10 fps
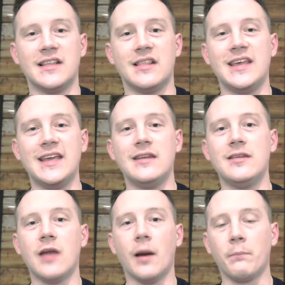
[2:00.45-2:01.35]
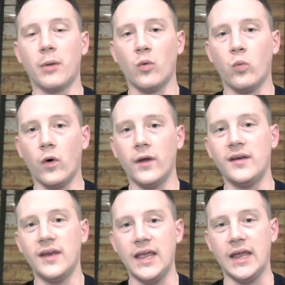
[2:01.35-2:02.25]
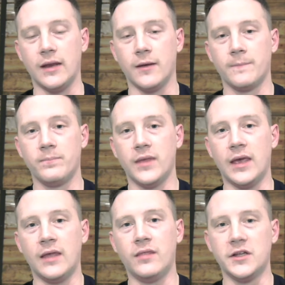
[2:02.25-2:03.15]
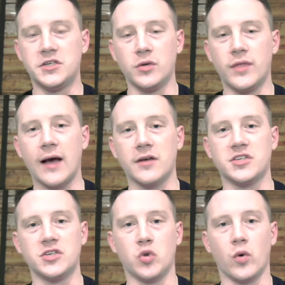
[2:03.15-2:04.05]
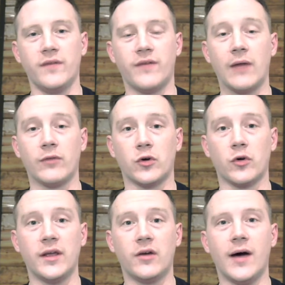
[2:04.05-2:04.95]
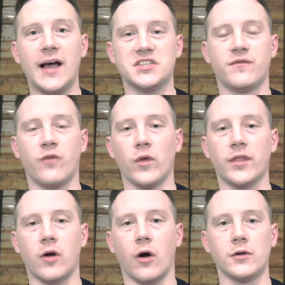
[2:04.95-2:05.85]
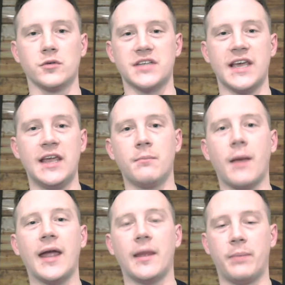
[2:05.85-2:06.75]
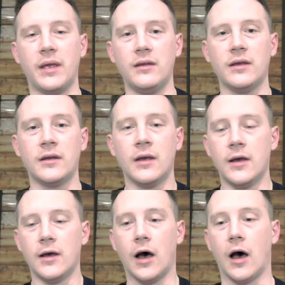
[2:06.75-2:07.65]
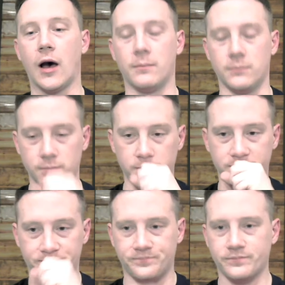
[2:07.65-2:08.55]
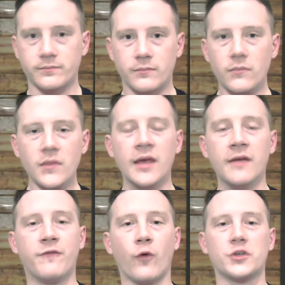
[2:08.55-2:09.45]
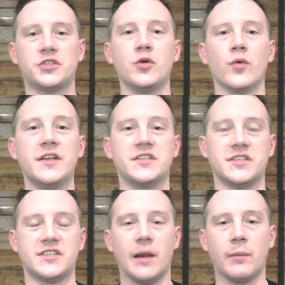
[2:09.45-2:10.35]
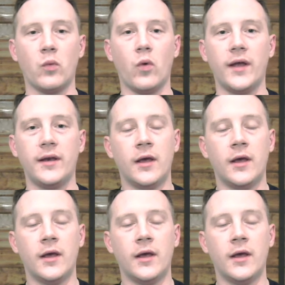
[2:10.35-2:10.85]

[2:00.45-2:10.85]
the number one need in the 2025 recruiting class for the Cardinals, in my opinion, and for two reasons. Number one,